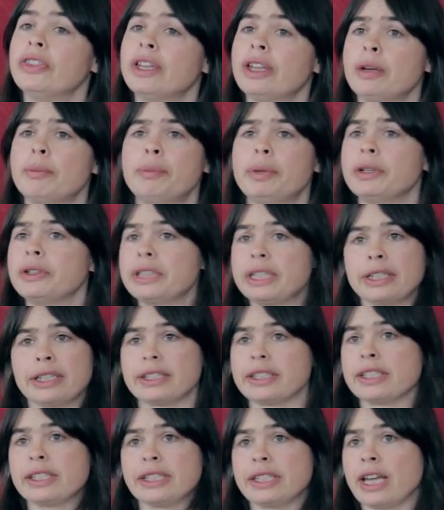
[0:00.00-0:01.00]
that a building
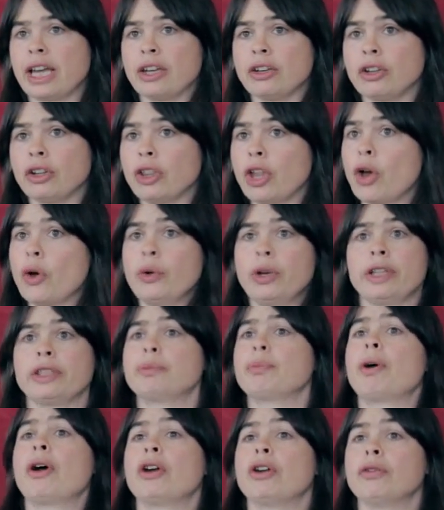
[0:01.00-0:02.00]
doesn't stand alone, it's
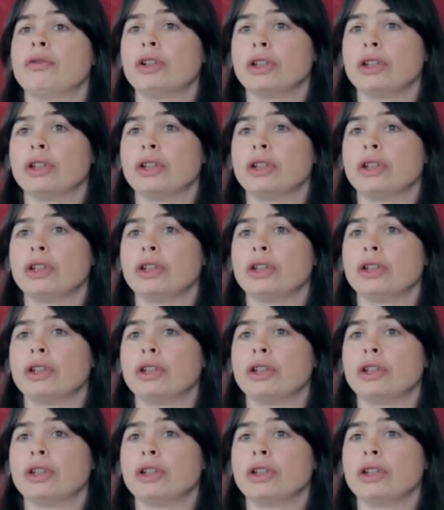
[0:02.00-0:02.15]
part of a